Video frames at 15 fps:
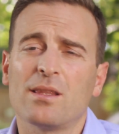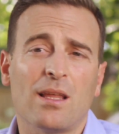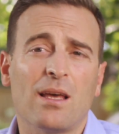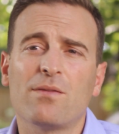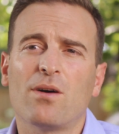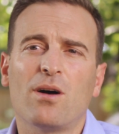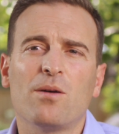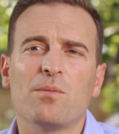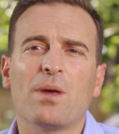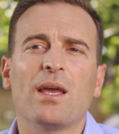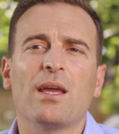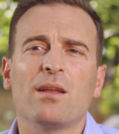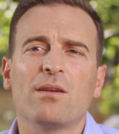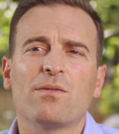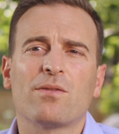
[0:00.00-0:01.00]
they've all
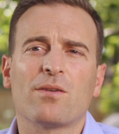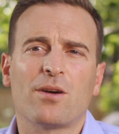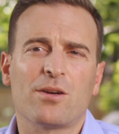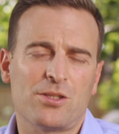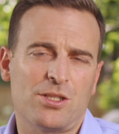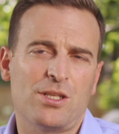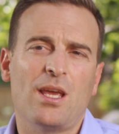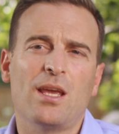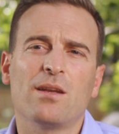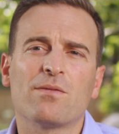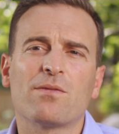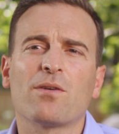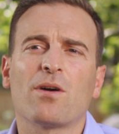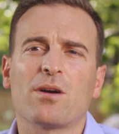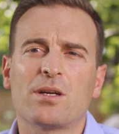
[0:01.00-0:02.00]
made for our state
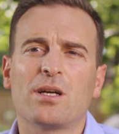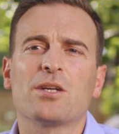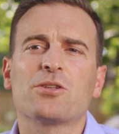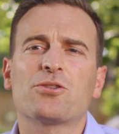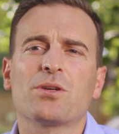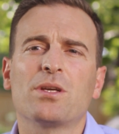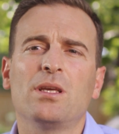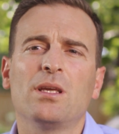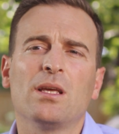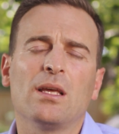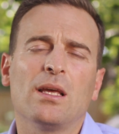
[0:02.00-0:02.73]
and for our country,